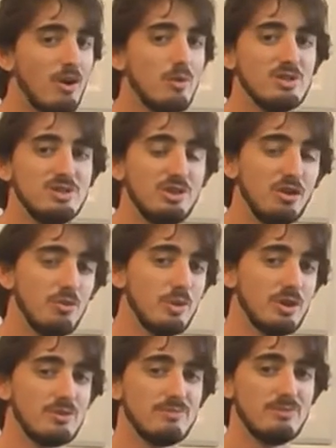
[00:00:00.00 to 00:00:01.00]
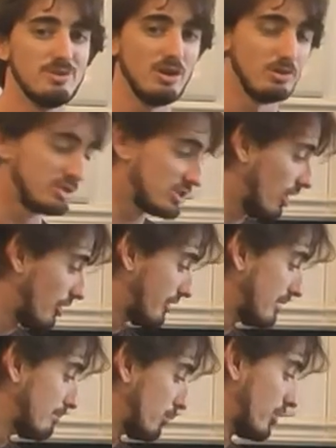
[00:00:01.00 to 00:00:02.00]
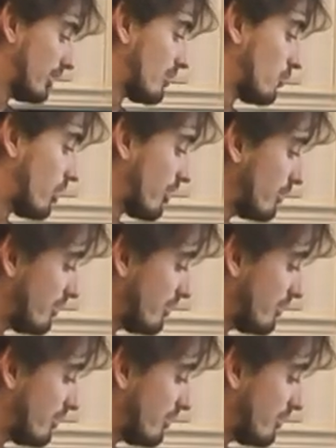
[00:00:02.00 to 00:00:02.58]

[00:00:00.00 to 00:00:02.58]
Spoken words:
always dealing with scalding, boiling water.